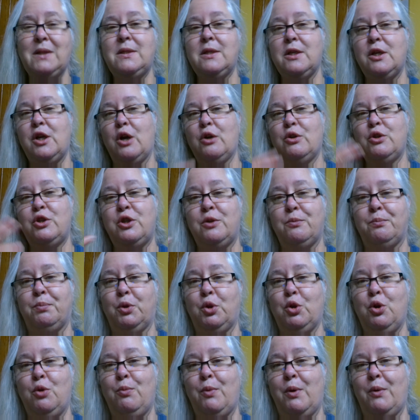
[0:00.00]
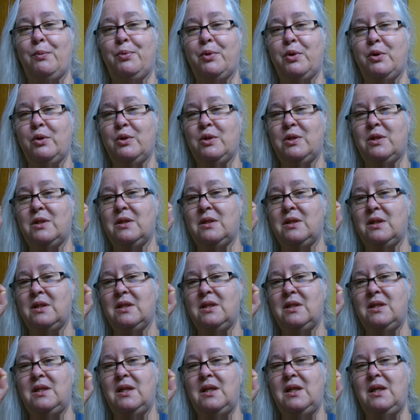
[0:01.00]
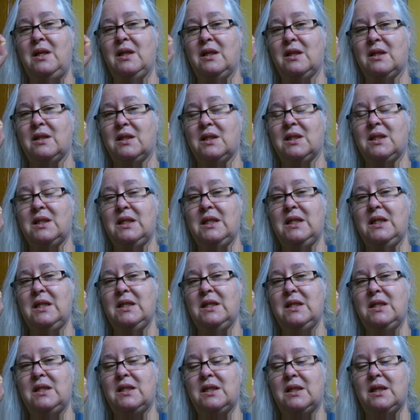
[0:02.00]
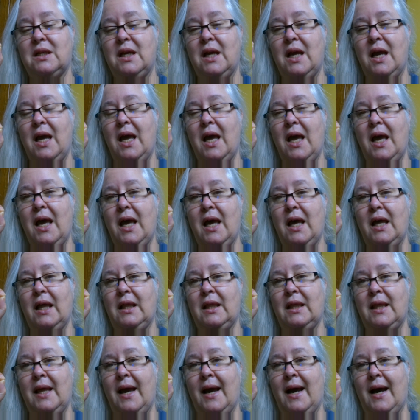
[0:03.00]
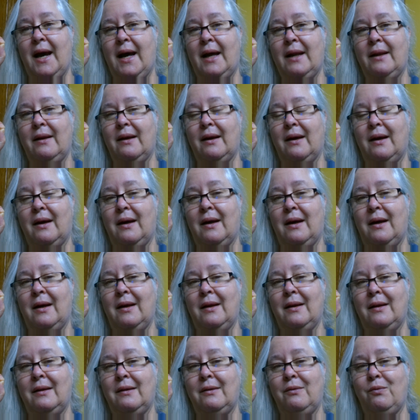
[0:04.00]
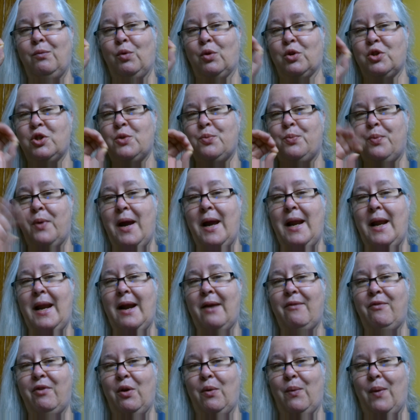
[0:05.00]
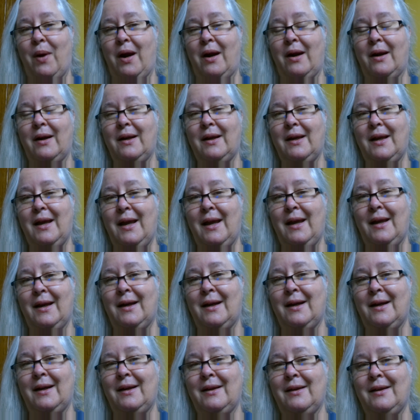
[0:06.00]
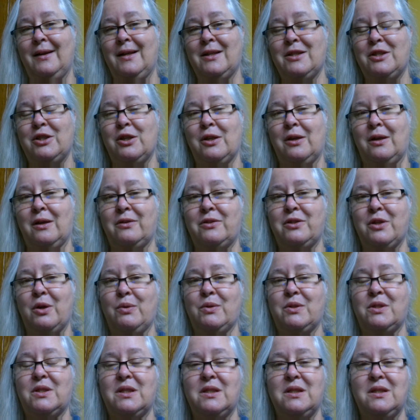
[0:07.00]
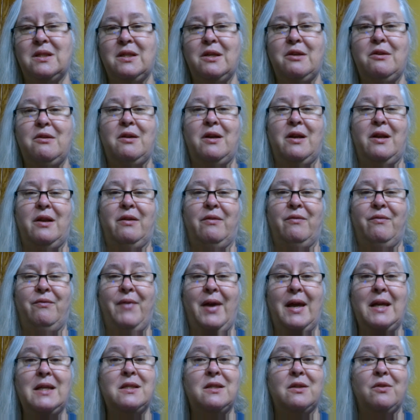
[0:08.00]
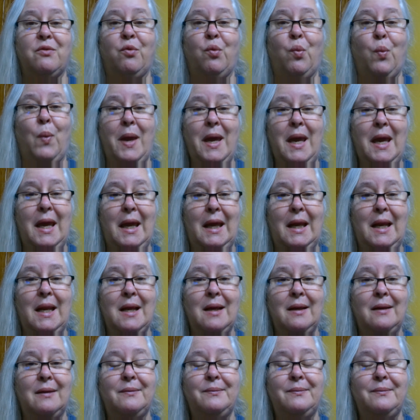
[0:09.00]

it goes to bloom, it produces these teeny little seeds that will spread everywhere, and so it's considered an invasive weed,